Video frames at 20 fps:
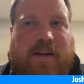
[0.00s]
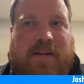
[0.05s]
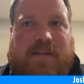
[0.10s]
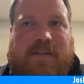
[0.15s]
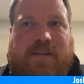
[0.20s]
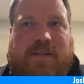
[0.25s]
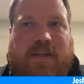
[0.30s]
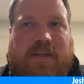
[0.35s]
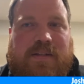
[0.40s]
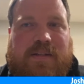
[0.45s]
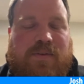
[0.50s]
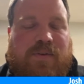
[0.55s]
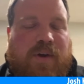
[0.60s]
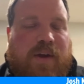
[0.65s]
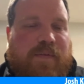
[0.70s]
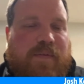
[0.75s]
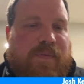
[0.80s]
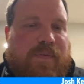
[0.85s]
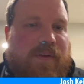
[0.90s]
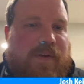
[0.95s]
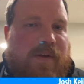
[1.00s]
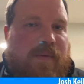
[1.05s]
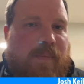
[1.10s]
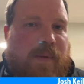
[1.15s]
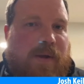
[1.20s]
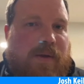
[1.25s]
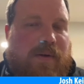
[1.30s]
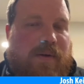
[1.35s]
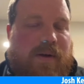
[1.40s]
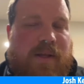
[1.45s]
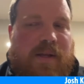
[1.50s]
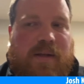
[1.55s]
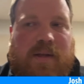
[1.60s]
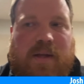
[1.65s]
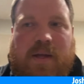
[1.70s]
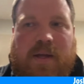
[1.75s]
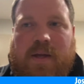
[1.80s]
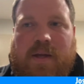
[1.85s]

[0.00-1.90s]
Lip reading: It's great for the community.